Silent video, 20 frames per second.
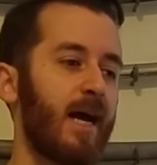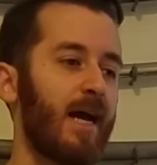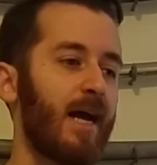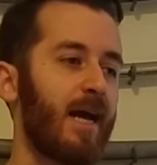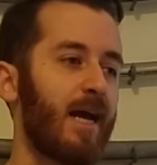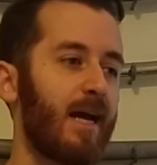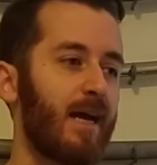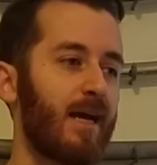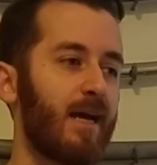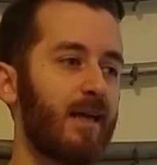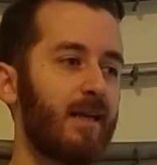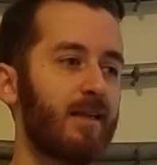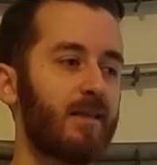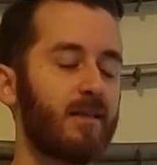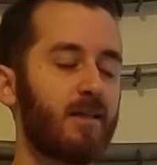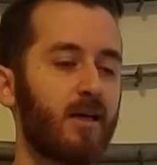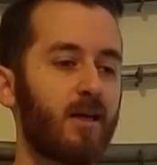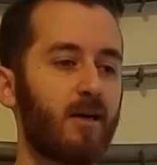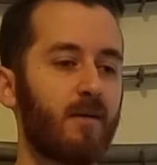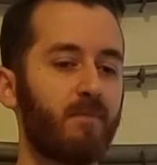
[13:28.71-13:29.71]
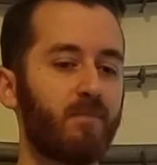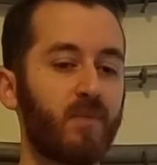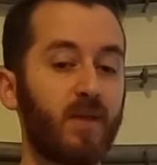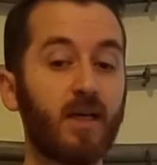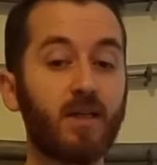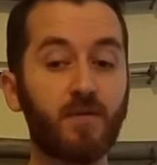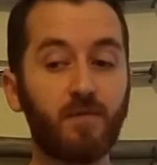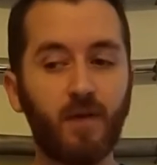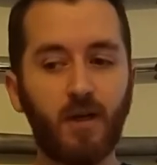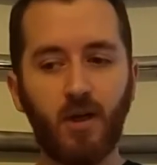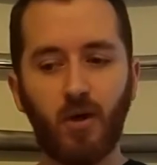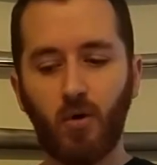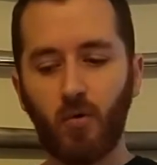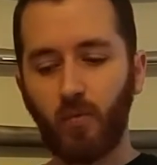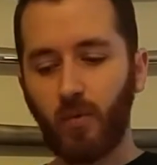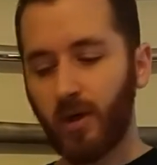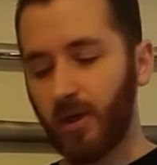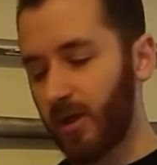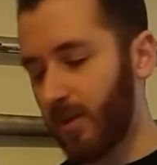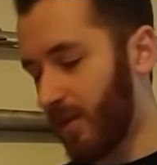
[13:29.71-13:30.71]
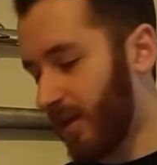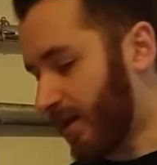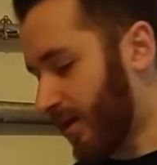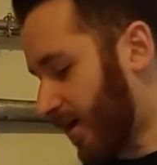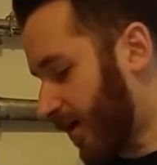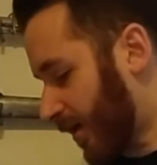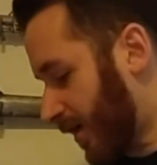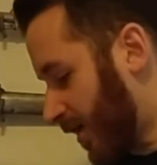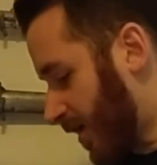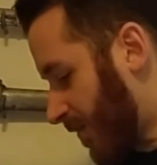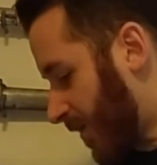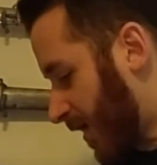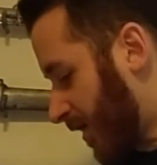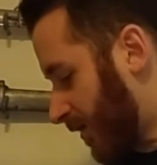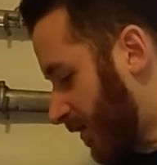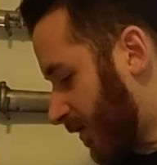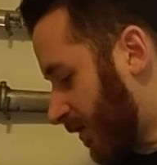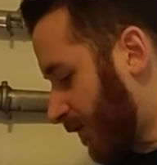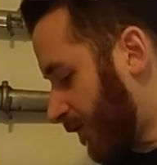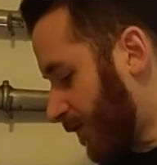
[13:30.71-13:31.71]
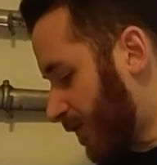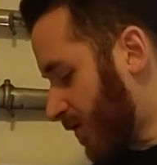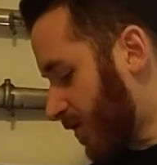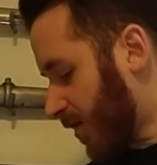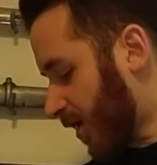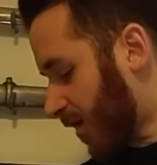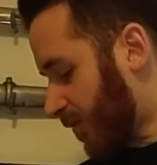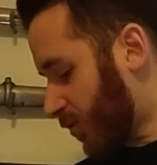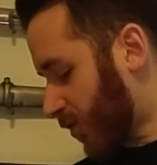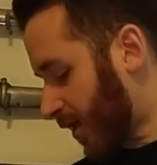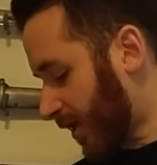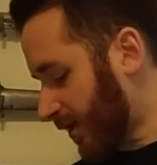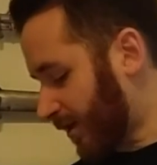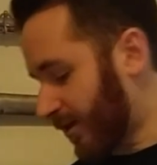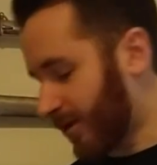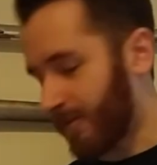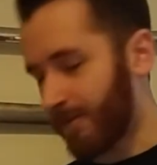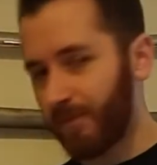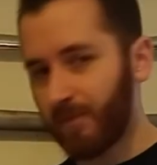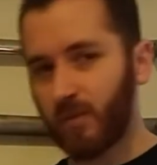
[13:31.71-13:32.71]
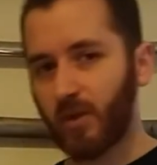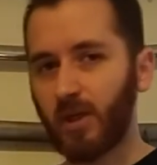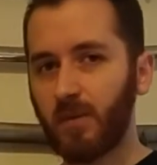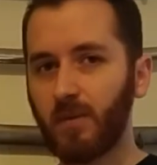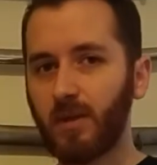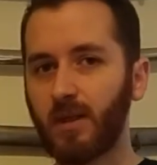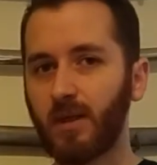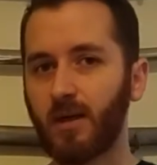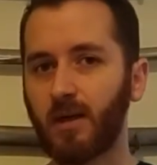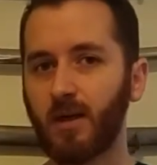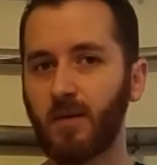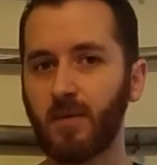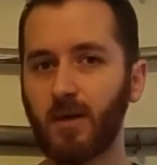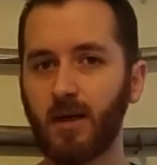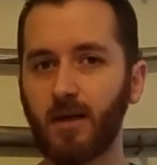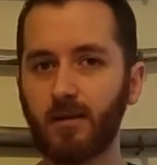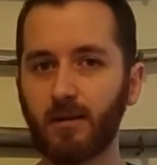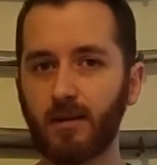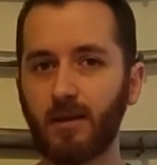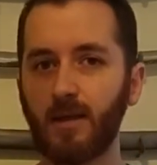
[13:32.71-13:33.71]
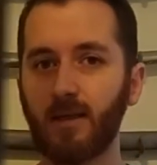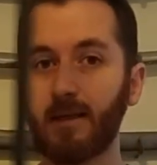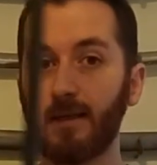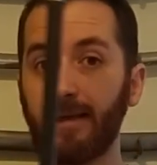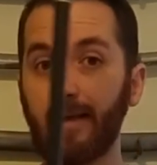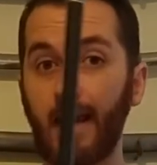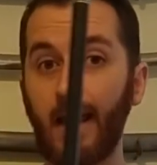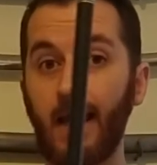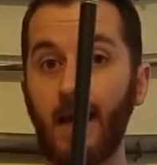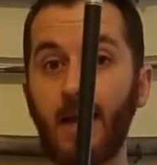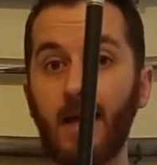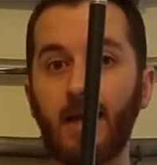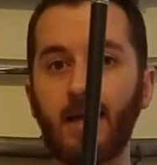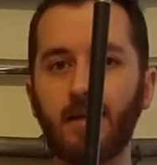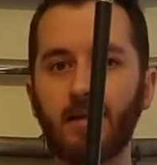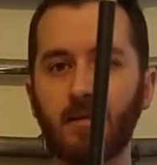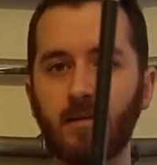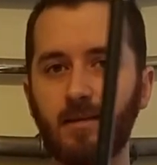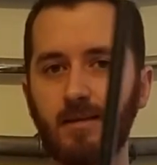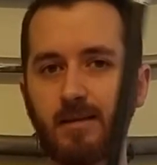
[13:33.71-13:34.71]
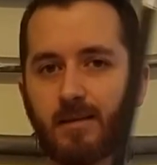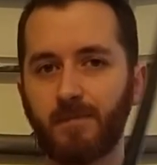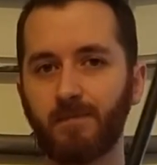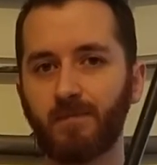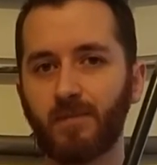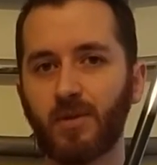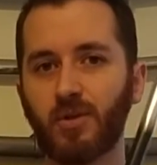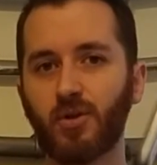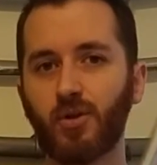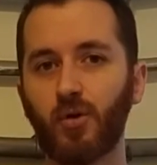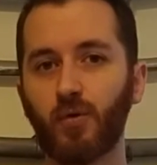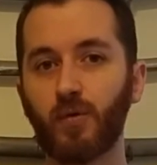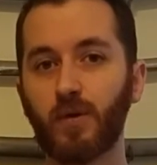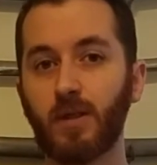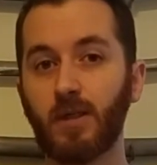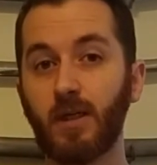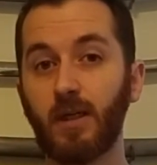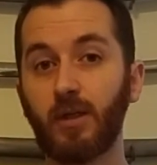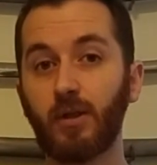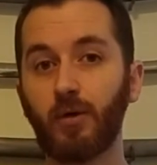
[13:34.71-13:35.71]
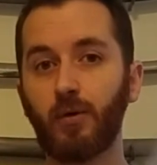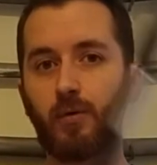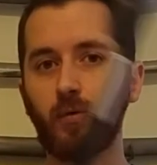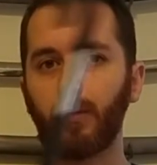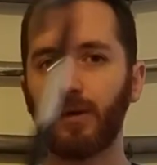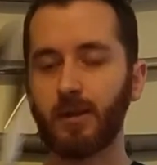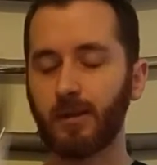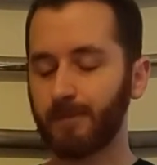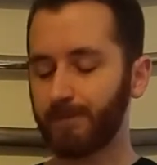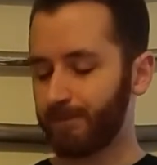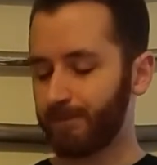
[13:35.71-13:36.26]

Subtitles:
And next video, we're going to be talking about a different subject. We're going to be talking about canes. So stay tuned.